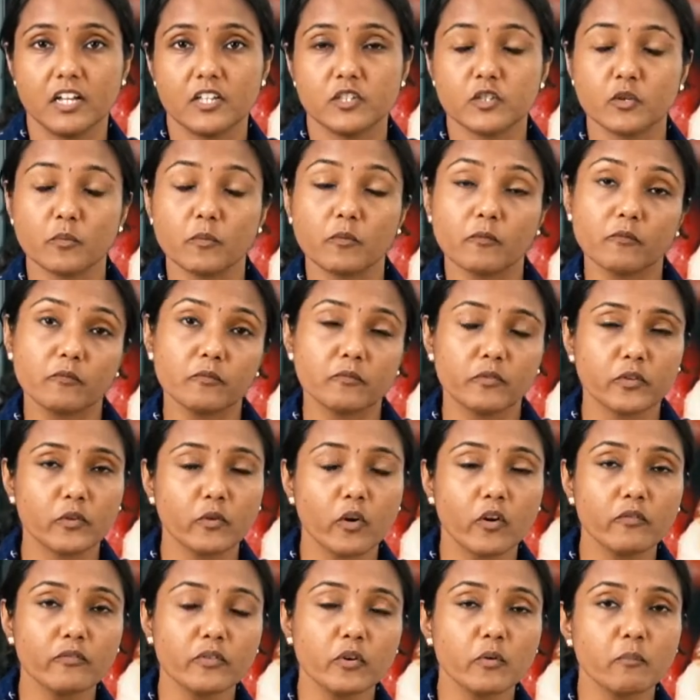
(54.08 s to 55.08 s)
So
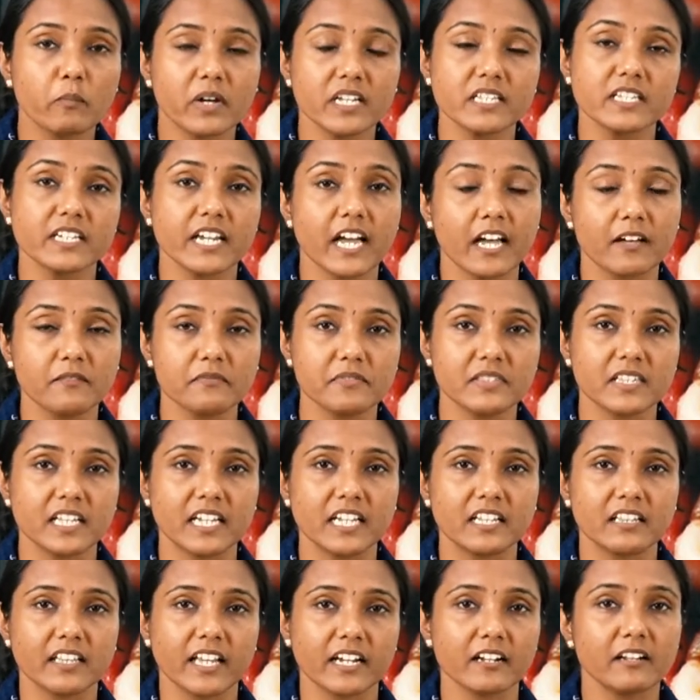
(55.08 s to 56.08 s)
few of you must have
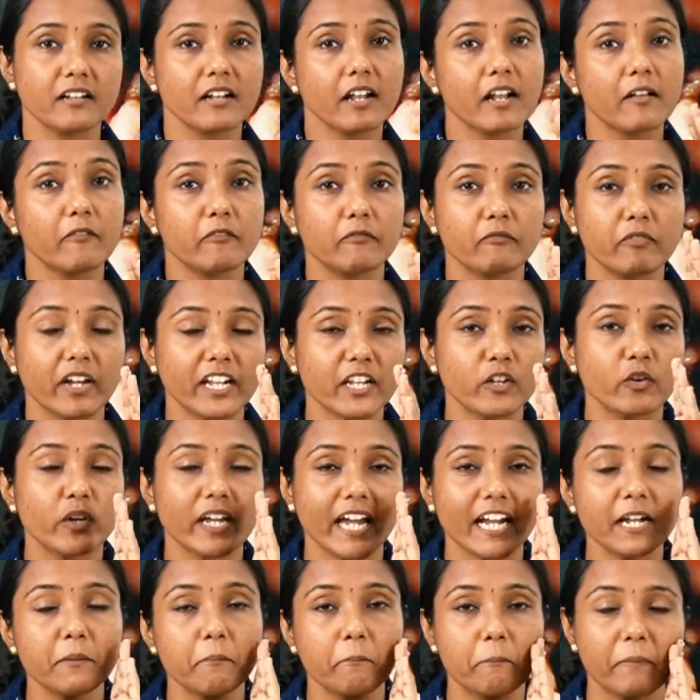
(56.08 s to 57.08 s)
seen that when you
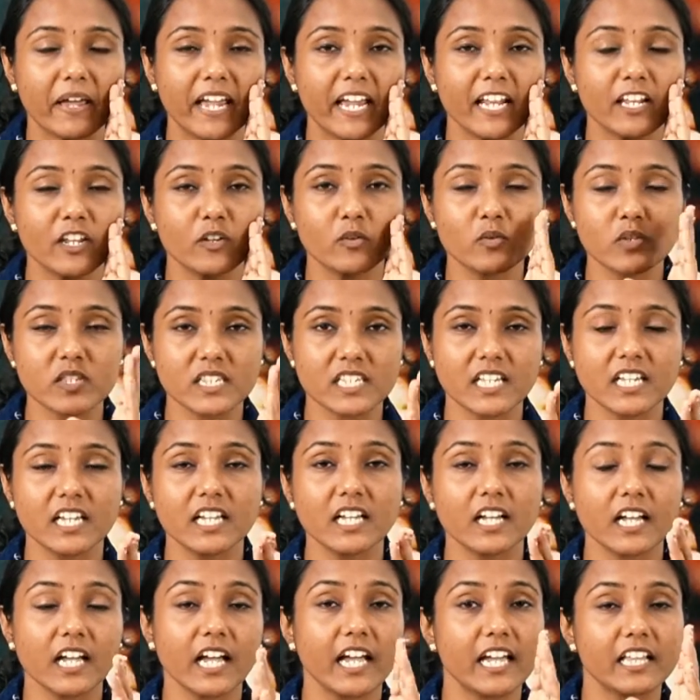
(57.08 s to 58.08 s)
get pain, you
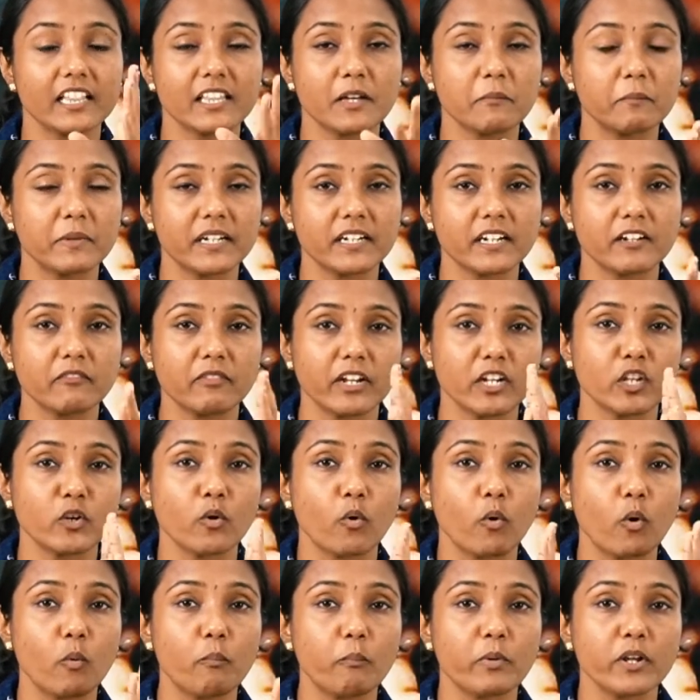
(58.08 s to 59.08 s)
see in the mirror when
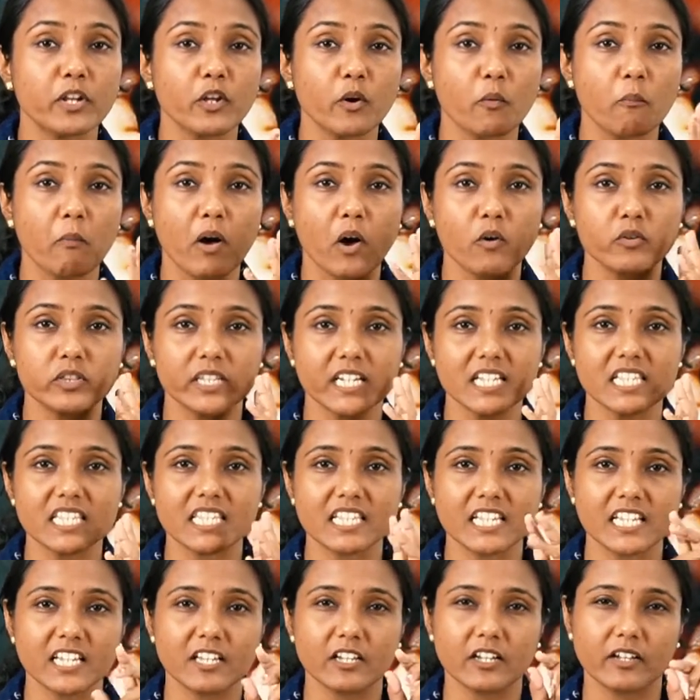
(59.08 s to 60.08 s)
you open your mouth and
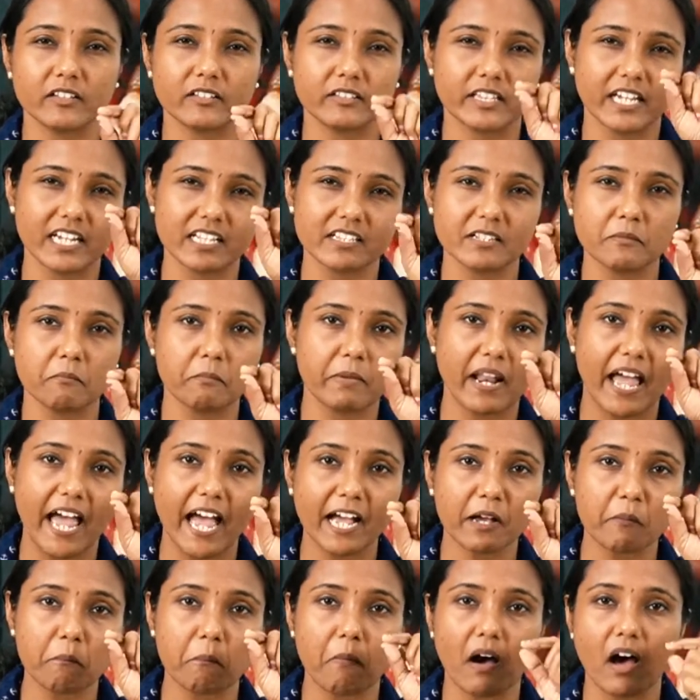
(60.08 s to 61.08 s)
see there's a black